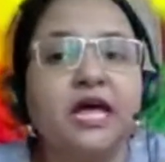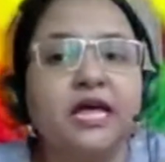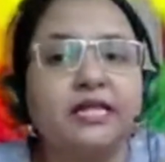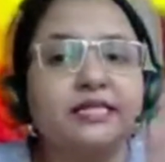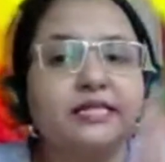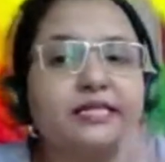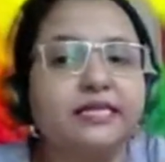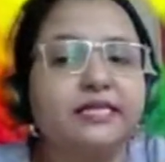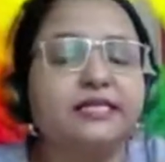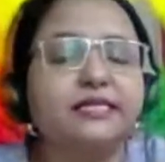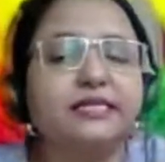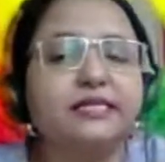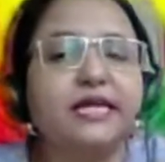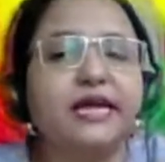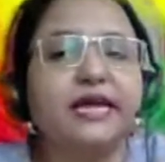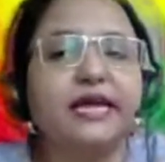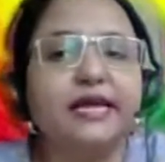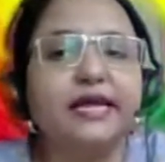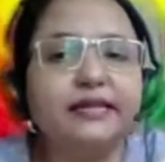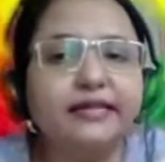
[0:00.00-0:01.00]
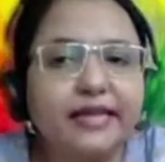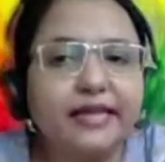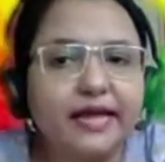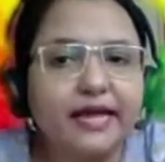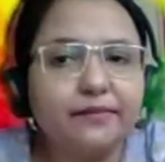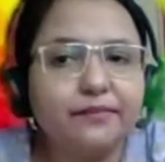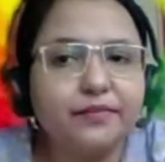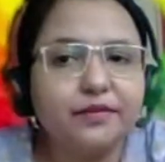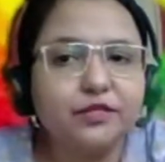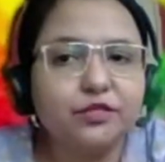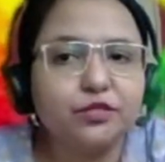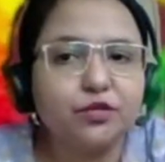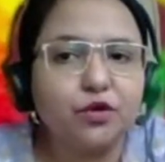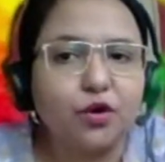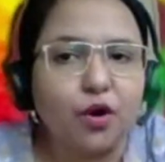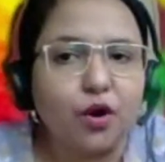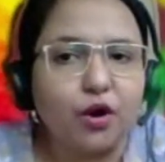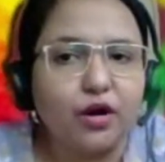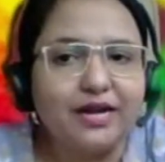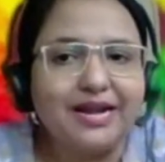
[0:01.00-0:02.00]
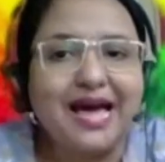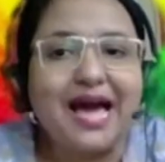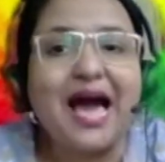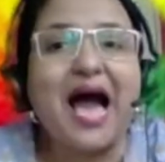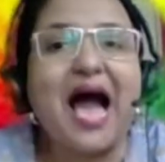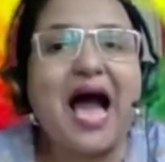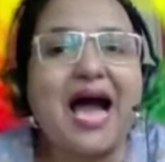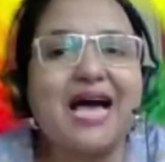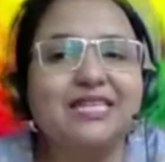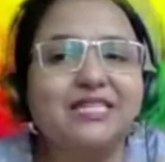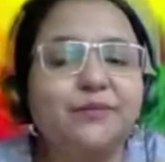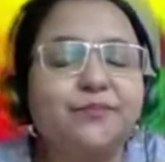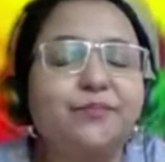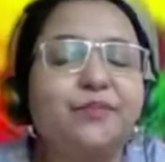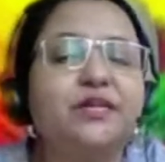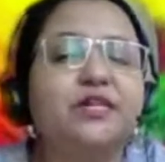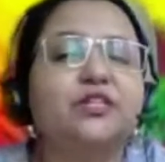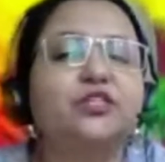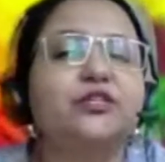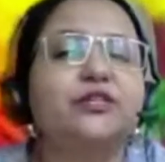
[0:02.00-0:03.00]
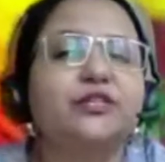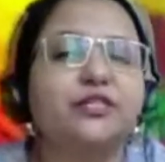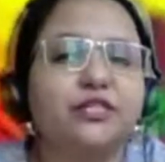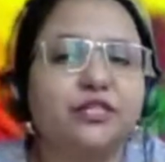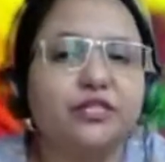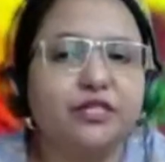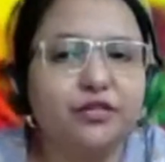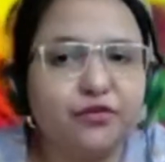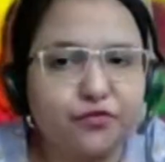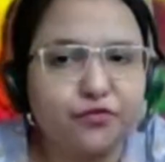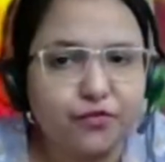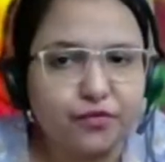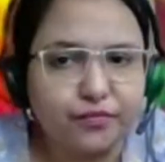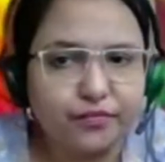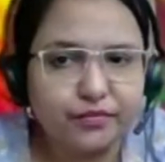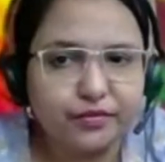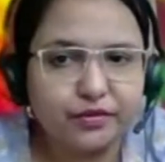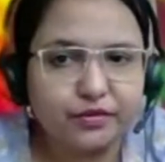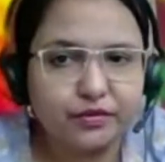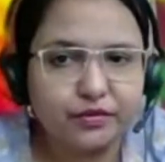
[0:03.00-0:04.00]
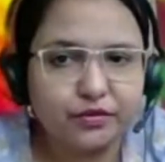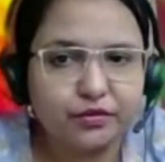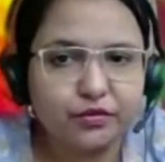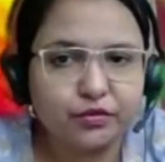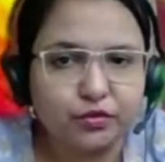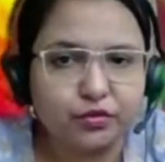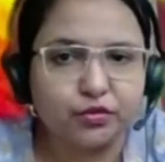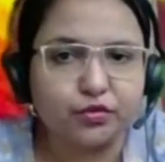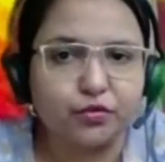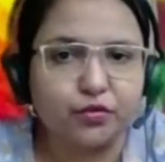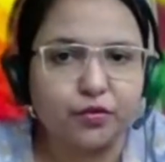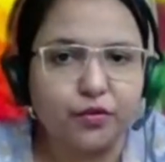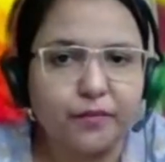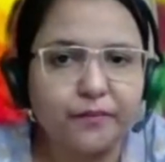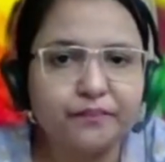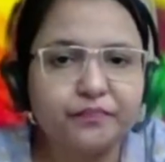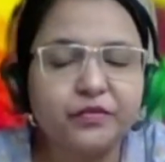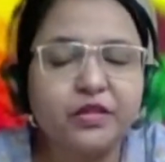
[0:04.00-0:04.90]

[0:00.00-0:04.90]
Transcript: This second type is called Asperger's syndrome. So